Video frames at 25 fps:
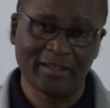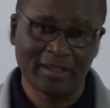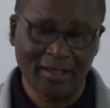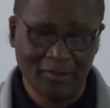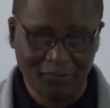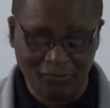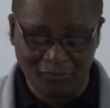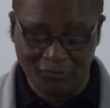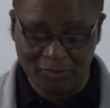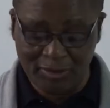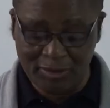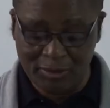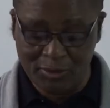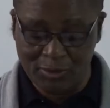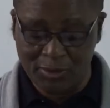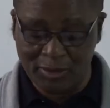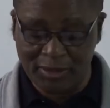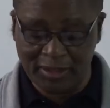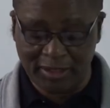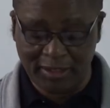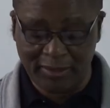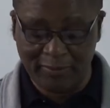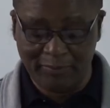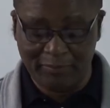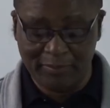that video
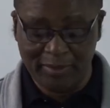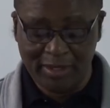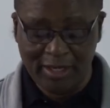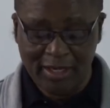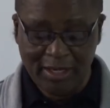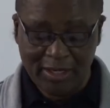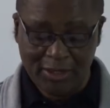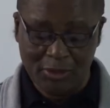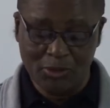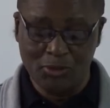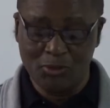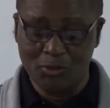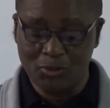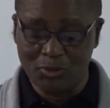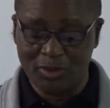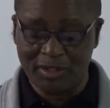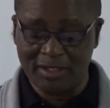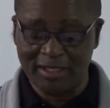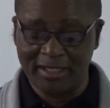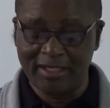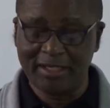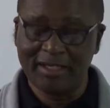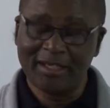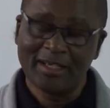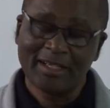clip. You
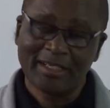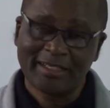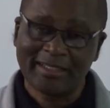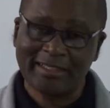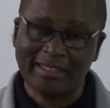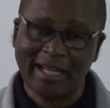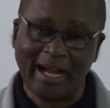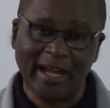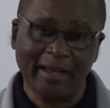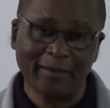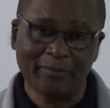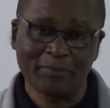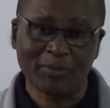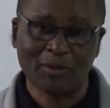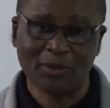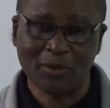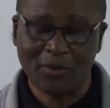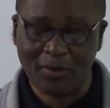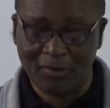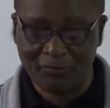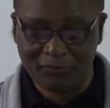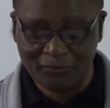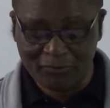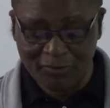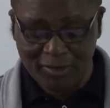see types
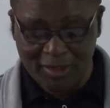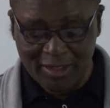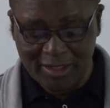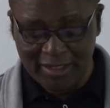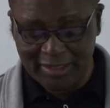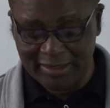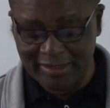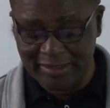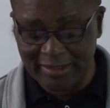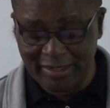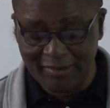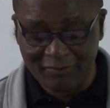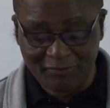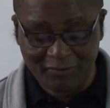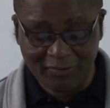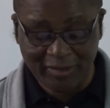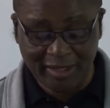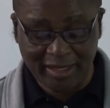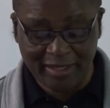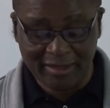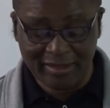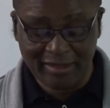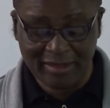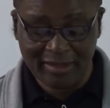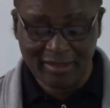of
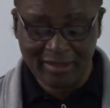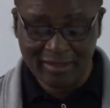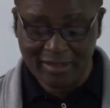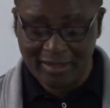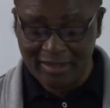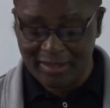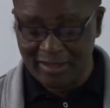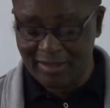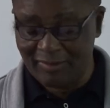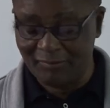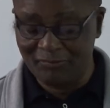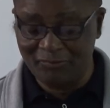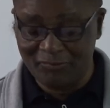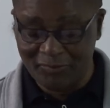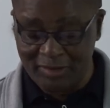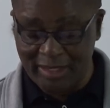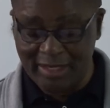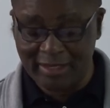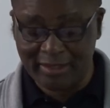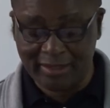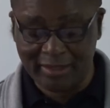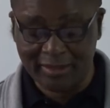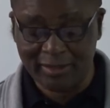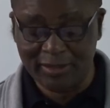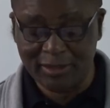different
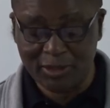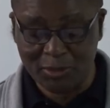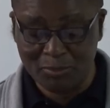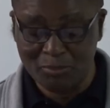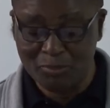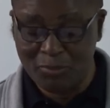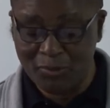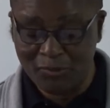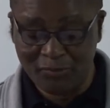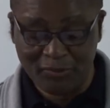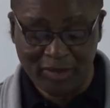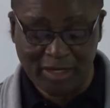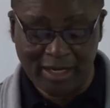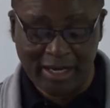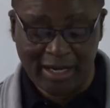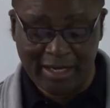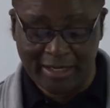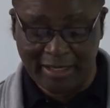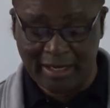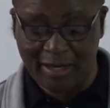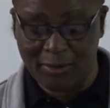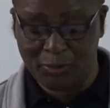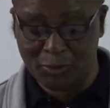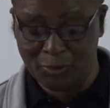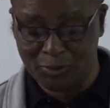vehicles moving
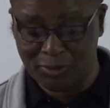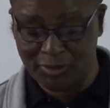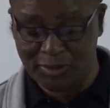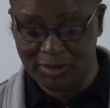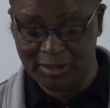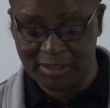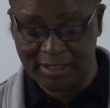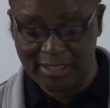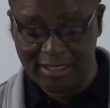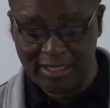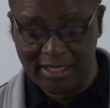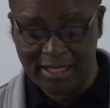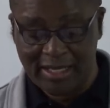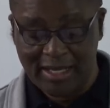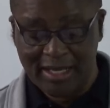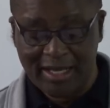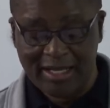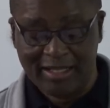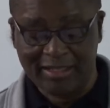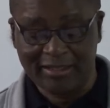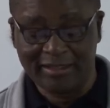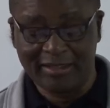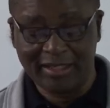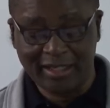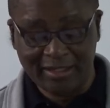around.
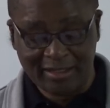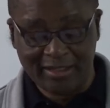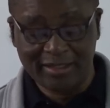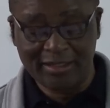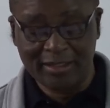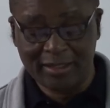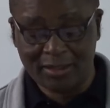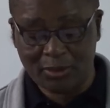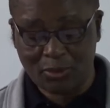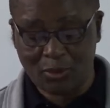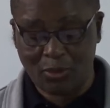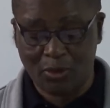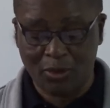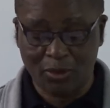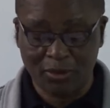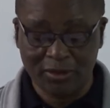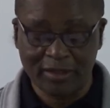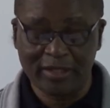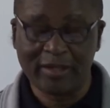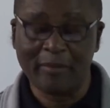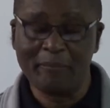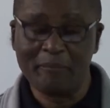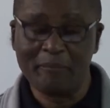That is called the